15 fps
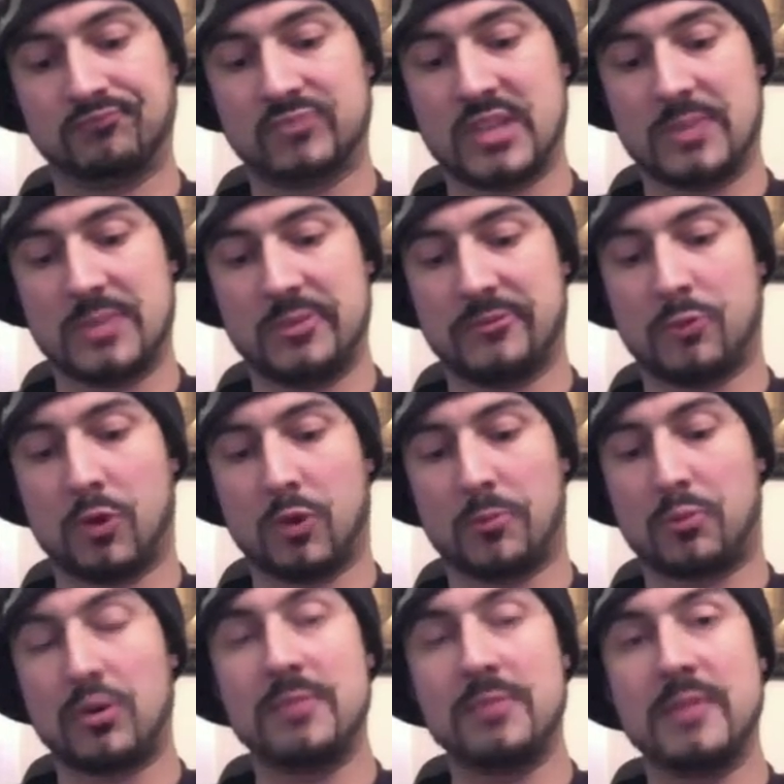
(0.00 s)
mean, for a
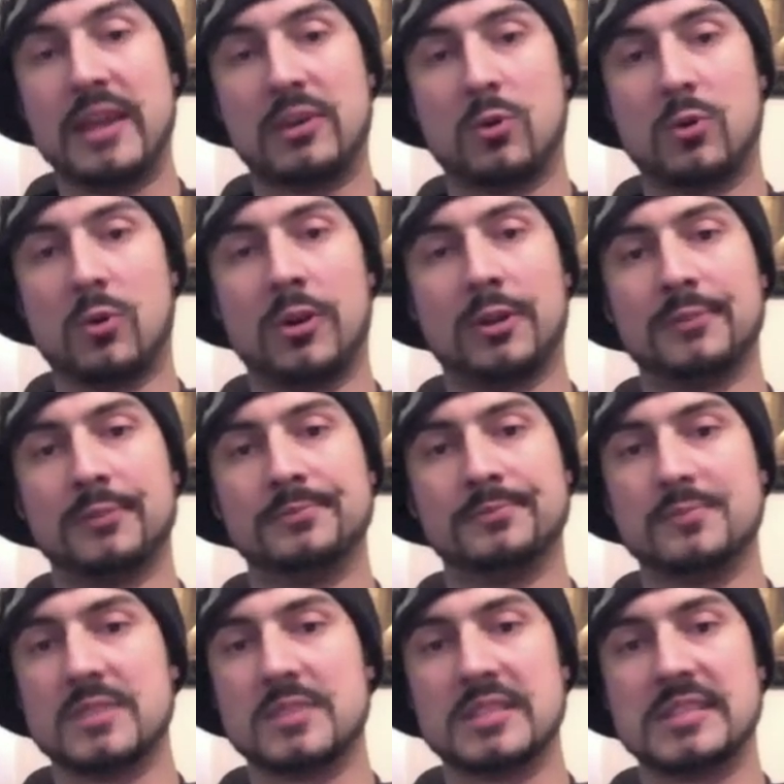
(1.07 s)
pre-made coil,
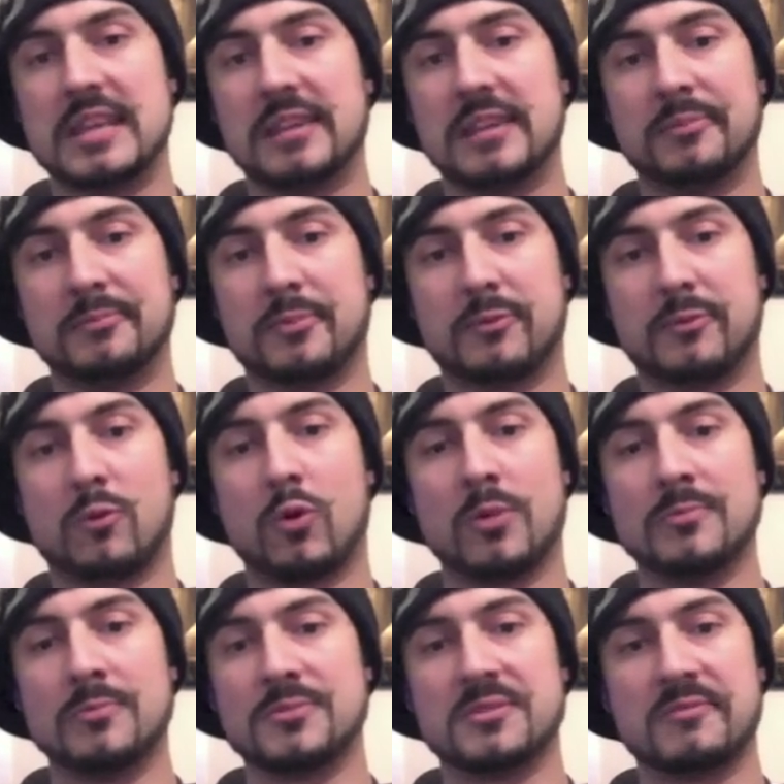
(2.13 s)
this thing
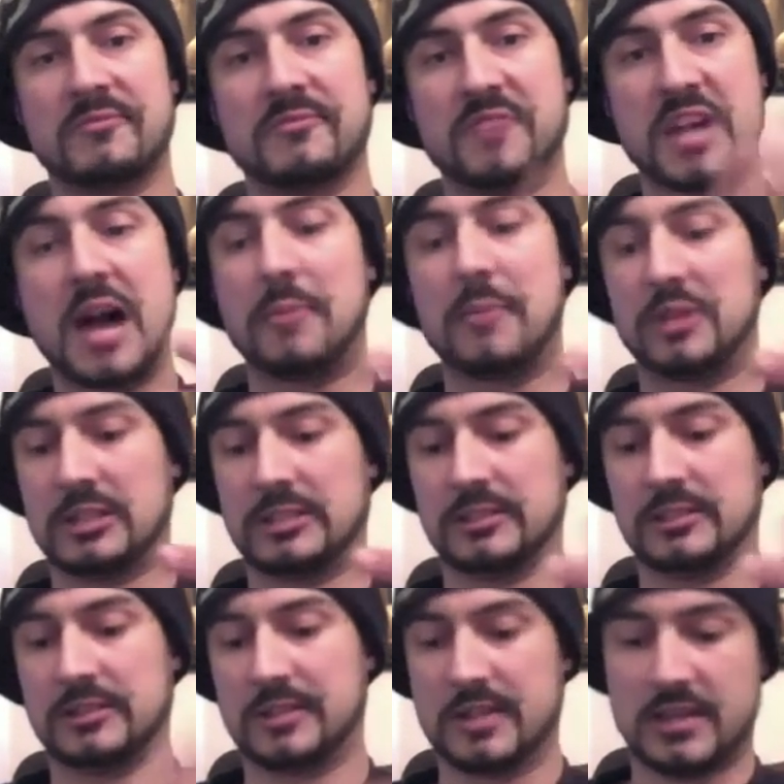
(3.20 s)
performs phenomenally.
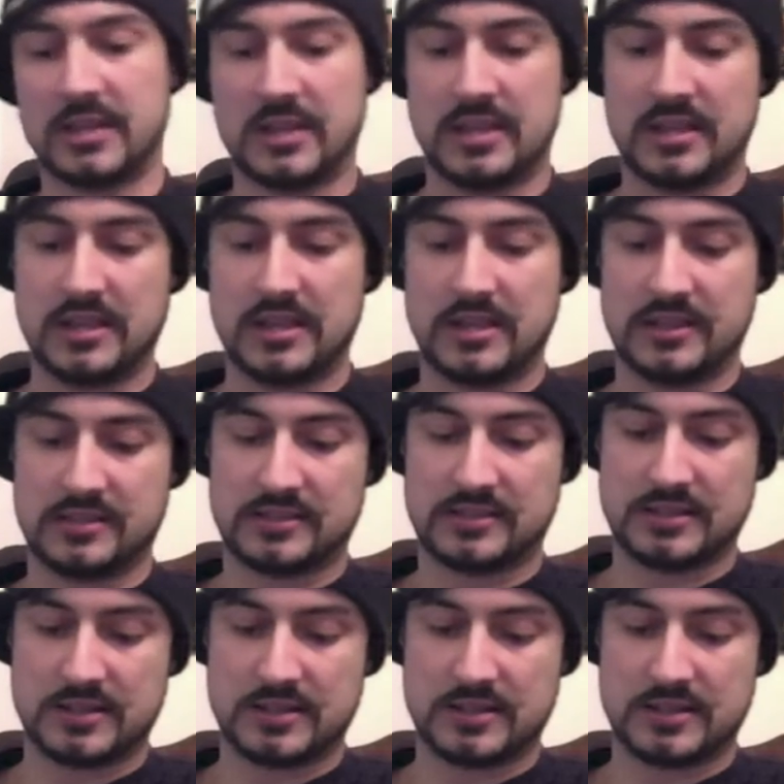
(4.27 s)
Its